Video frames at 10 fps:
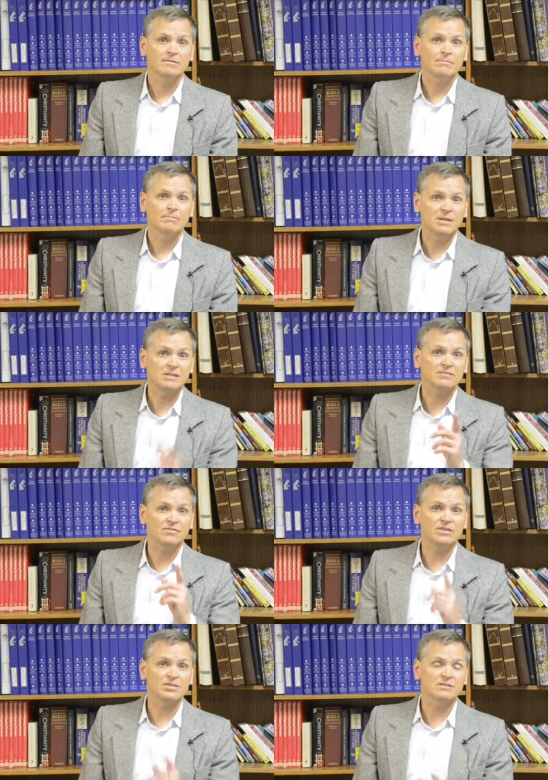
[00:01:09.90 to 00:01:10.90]
But in this
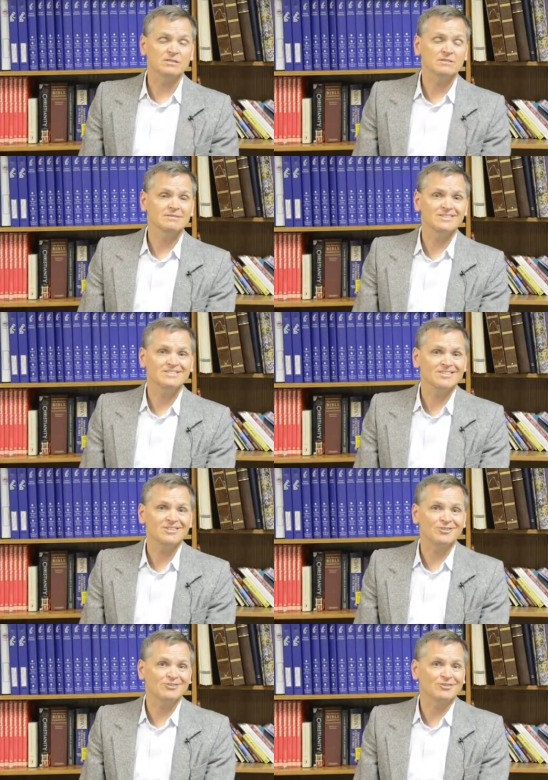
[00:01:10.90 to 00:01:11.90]
vision,
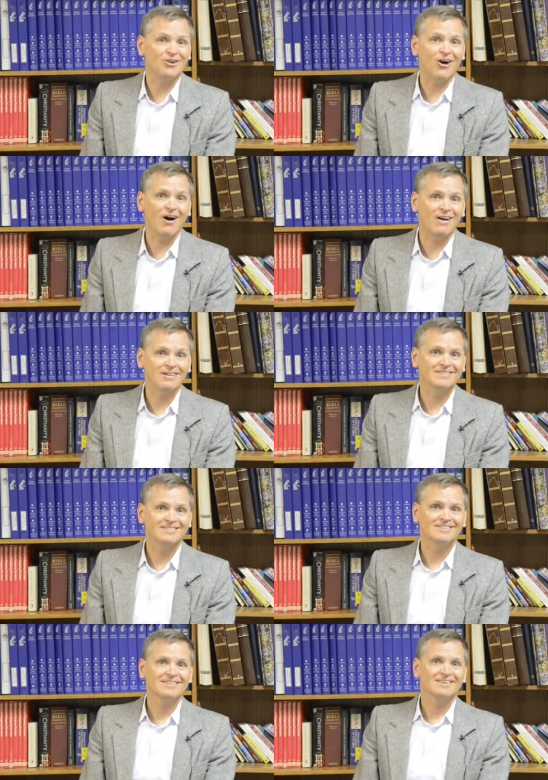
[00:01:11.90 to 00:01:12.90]
Ezekiel saw
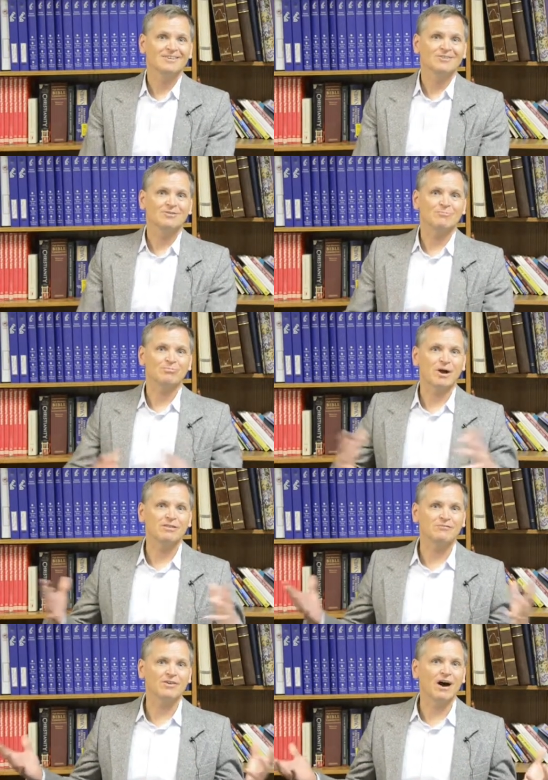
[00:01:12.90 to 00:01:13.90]
the breath
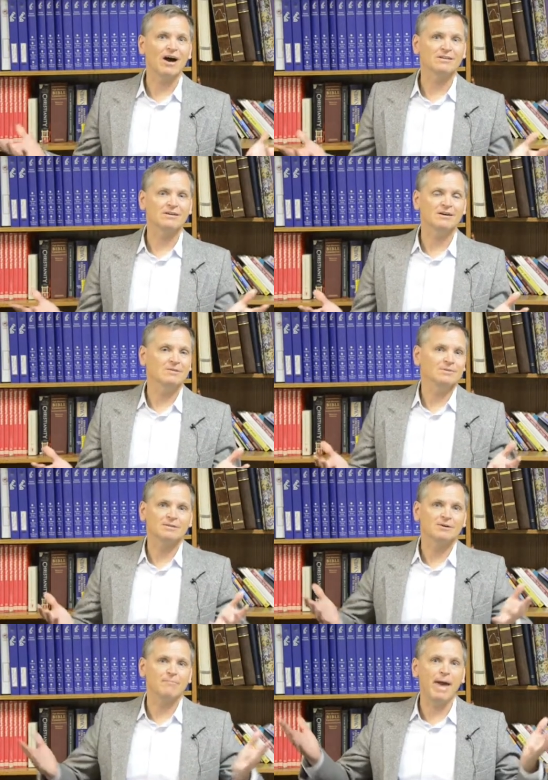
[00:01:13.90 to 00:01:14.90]
of God come and
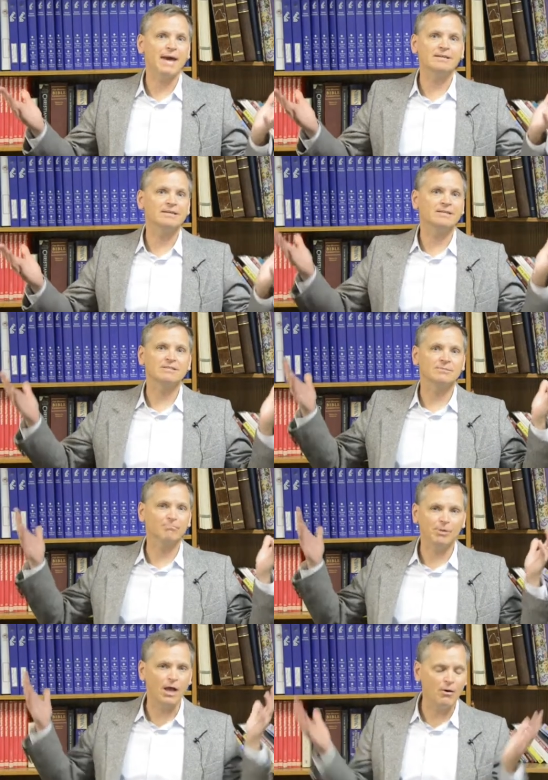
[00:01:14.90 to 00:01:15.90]
commanded it to
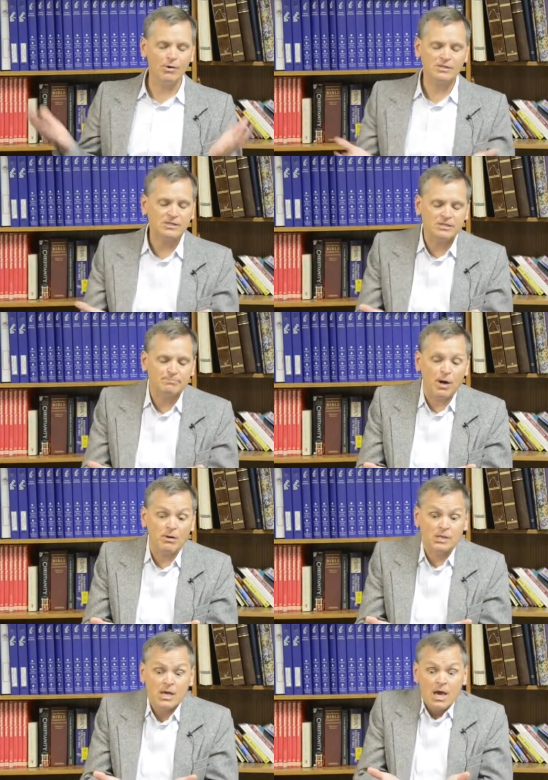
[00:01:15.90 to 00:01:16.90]
blow into these
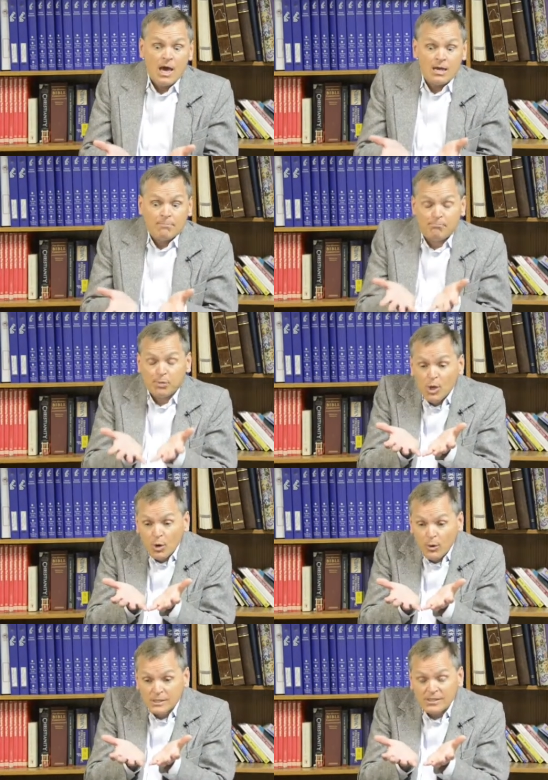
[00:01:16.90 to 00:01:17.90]
bones, and it
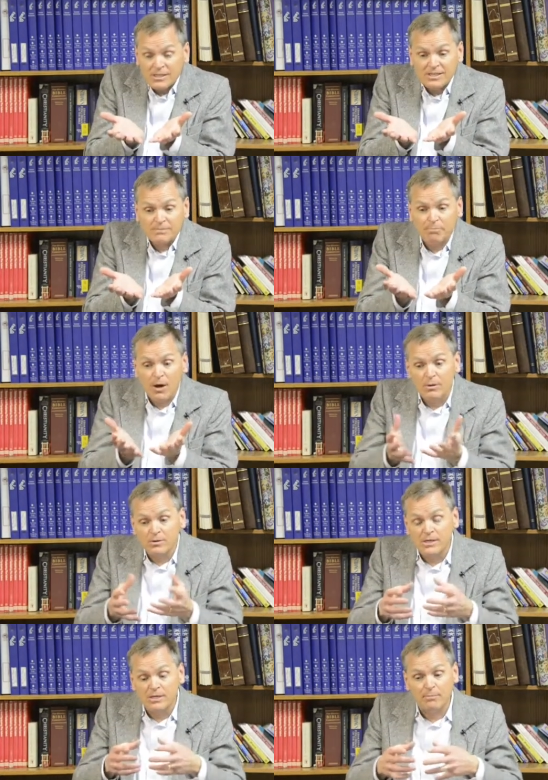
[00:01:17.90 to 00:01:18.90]
blew into these
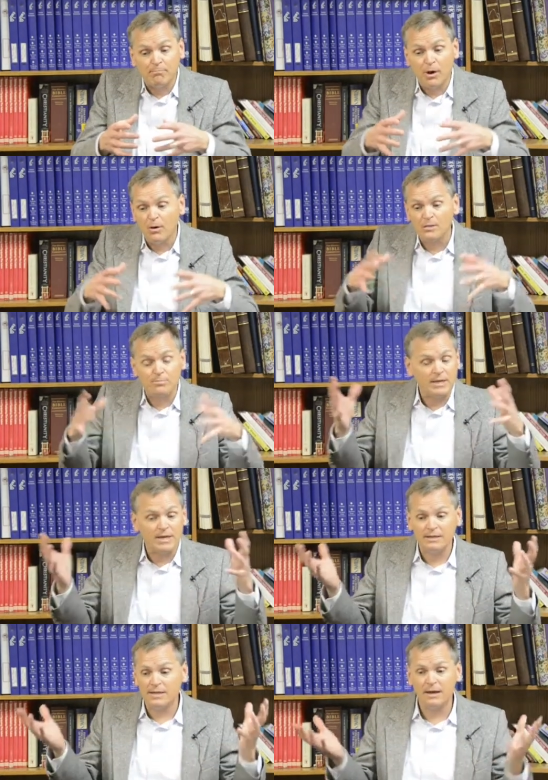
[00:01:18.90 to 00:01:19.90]
bones, and the bones
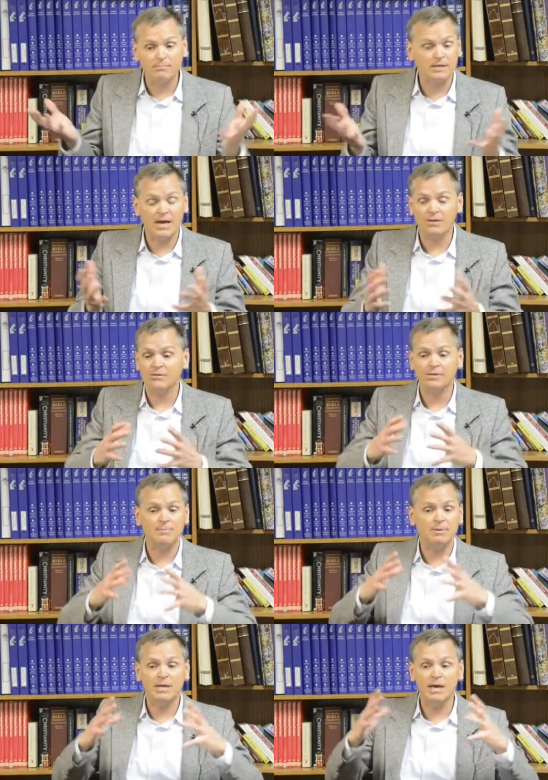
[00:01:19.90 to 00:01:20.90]
began come together, and they
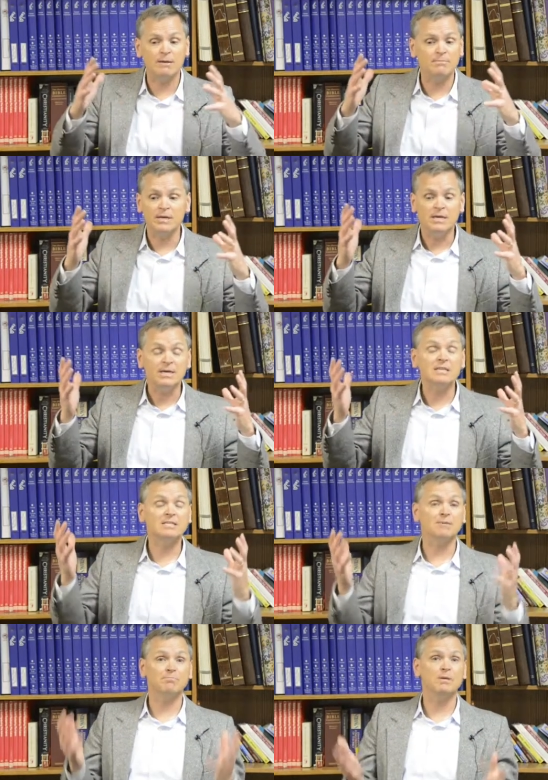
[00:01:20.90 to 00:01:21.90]
became
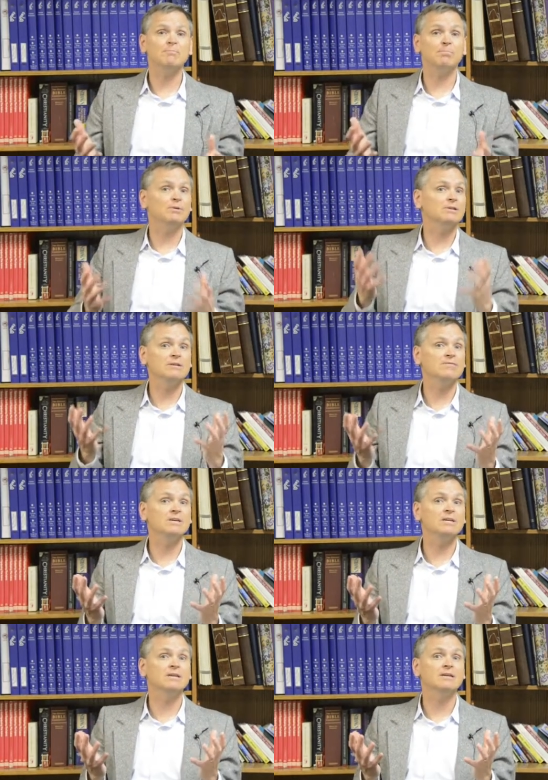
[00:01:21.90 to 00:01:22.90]
into people,
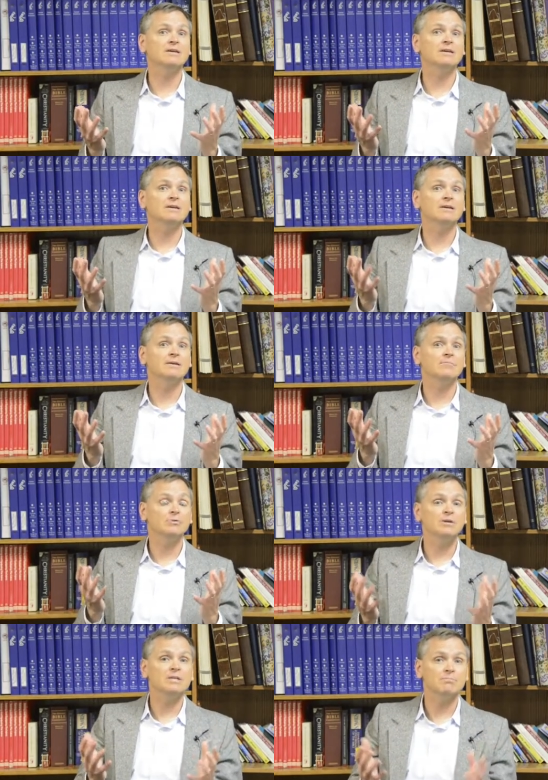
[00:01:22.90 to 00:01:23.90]
living,
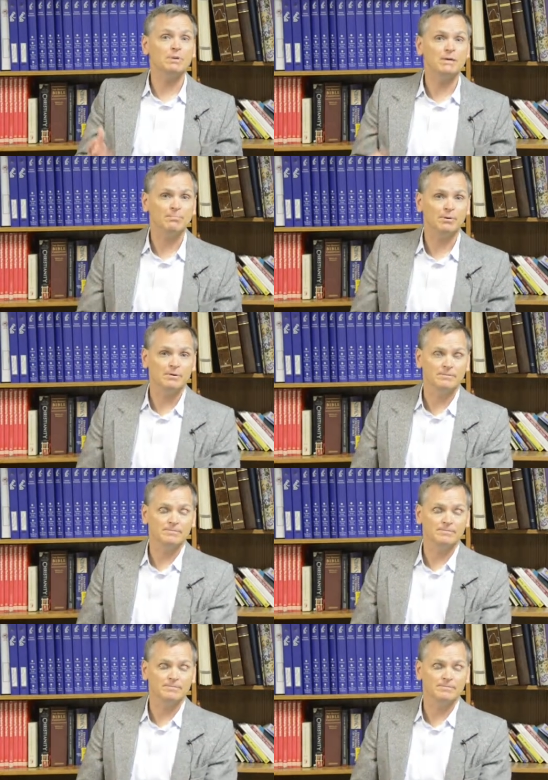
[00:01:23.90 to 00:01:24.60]
breathing people.